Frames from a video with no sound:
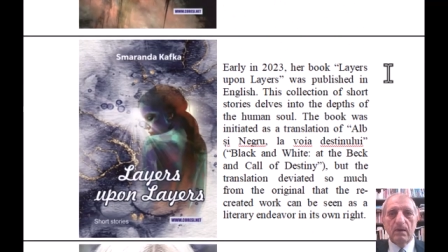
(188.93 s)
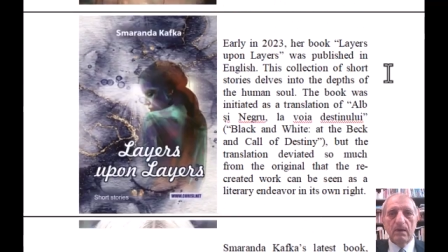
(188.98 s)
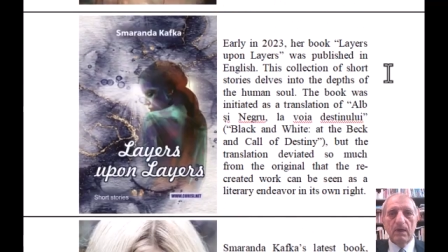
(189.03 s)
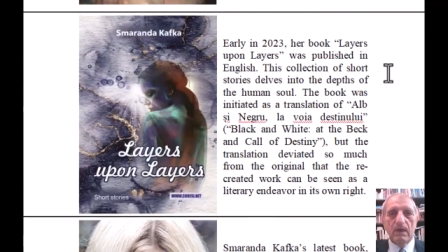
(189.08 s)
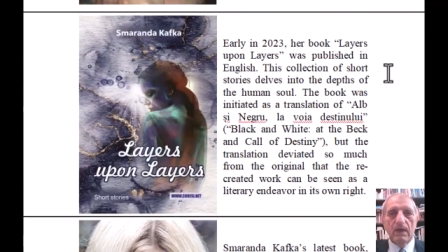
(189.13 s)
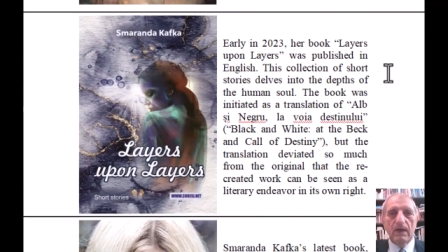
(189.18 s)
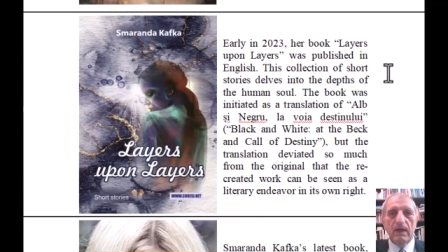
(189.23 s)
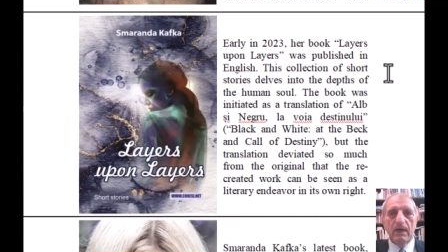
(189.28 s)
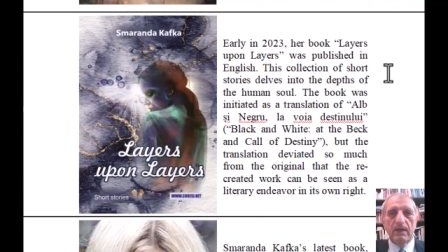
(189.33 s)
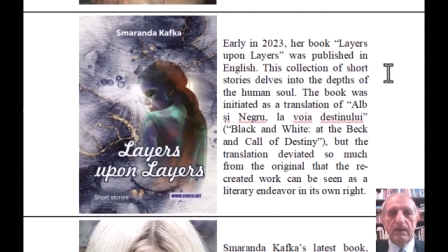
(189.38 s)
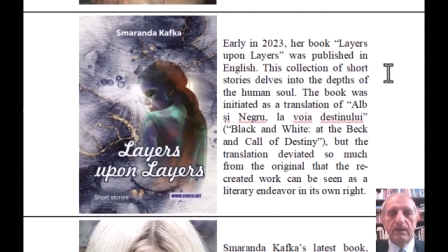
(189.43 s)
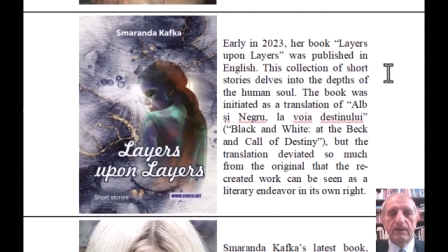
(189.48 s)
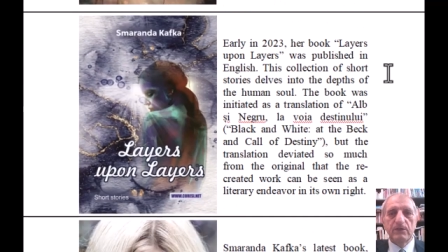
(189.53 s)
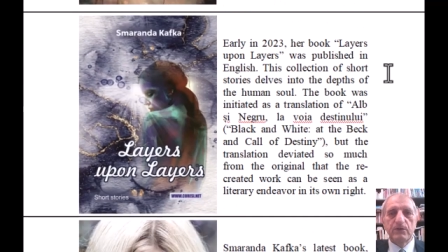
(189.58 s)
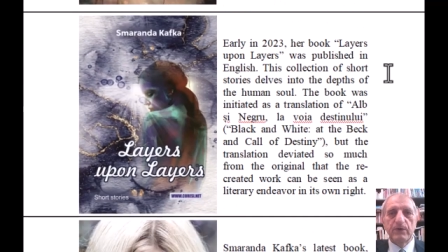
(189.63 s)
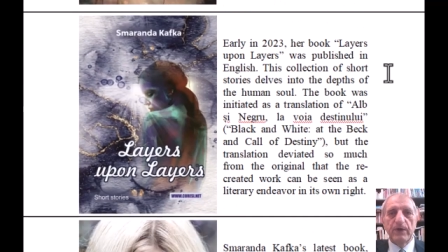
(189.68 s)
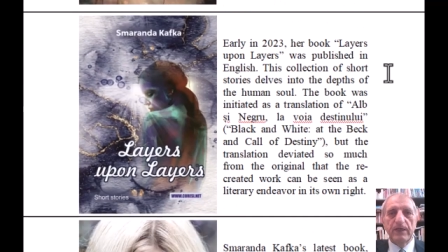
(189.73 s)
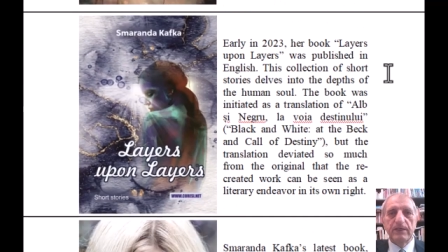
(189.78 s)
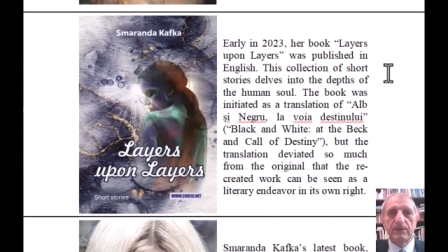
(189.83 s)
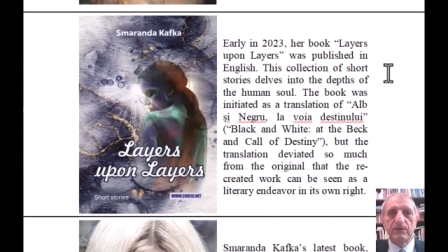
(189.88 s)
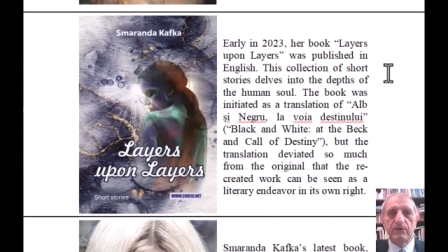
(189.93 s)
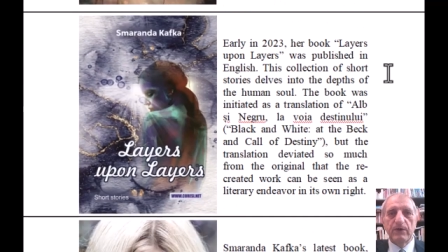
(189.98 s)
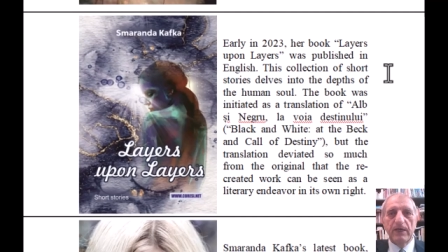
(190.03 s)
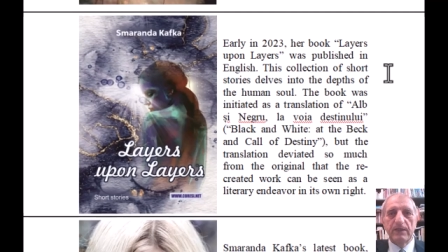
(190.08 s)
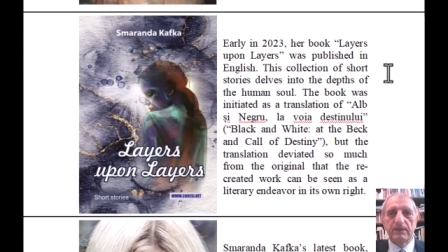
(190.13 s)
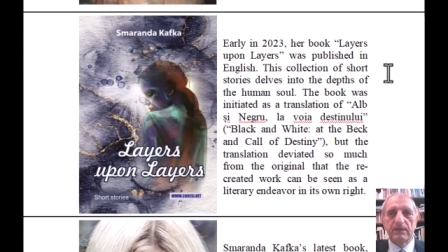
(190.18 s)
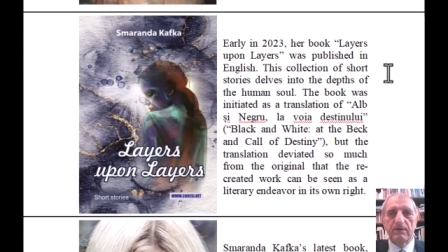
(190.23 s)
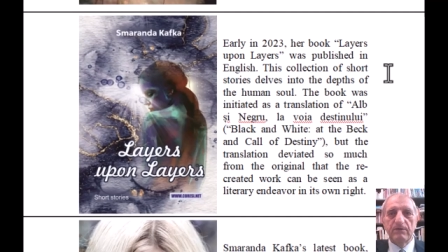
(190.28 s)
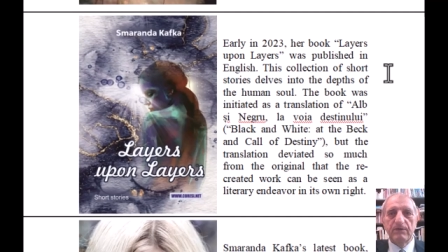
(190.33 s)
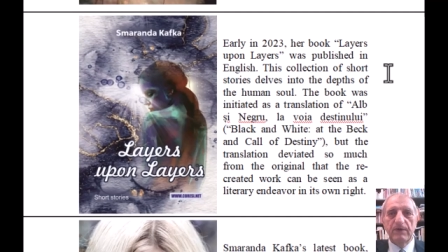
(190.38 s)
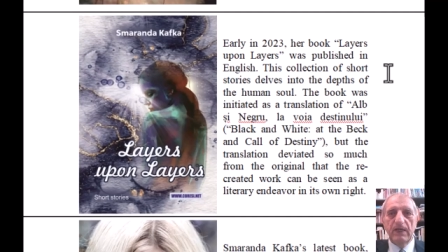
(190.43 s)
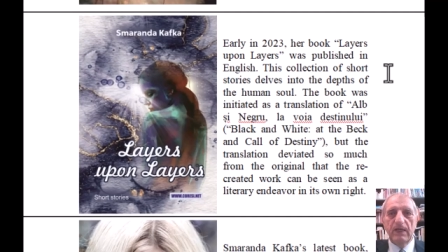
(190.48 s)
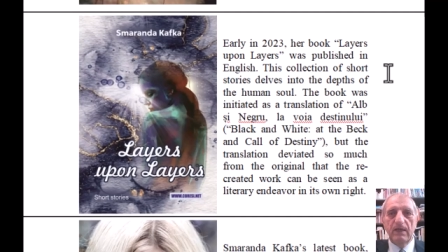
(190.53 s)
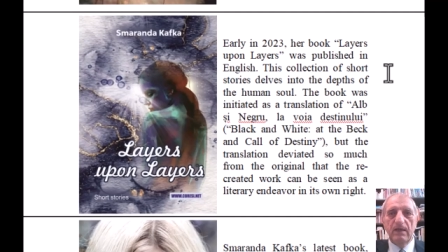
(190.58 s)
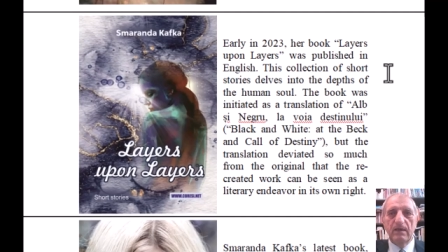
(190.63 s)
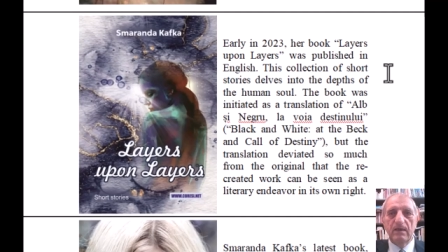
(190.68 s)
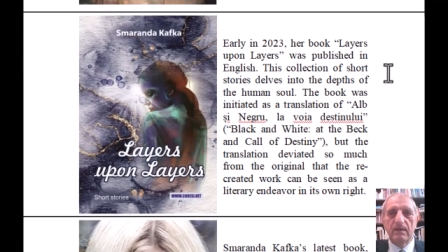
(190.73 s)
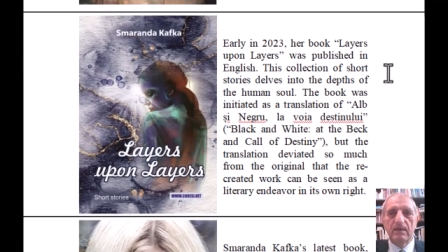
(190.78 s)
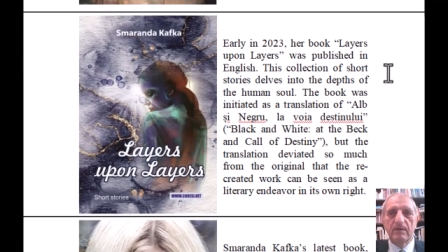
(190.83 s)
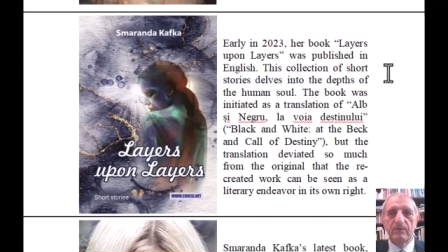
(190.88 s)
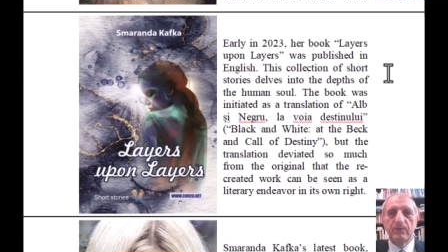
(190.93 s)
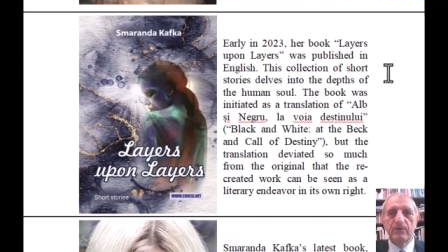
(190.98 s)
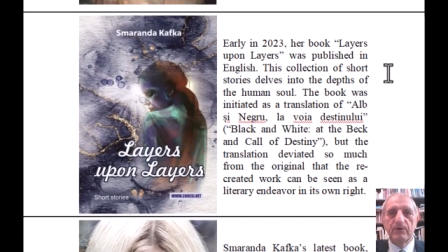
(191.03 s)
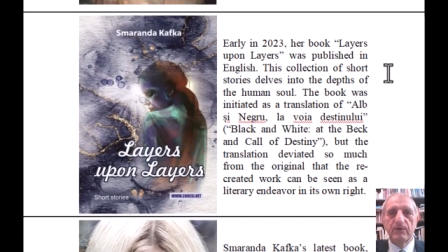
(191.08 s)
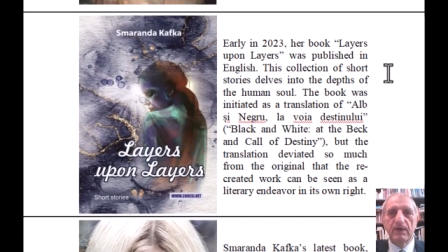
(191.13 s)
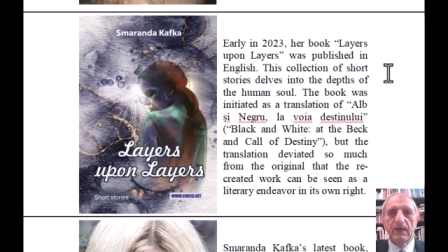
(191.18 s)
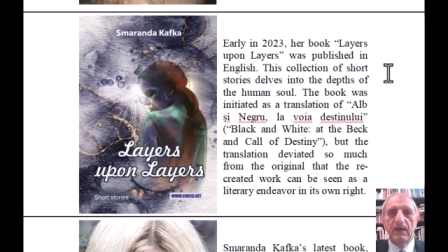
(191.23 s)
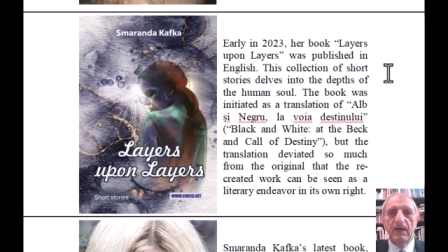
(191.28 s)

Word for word: Early in 2023, her book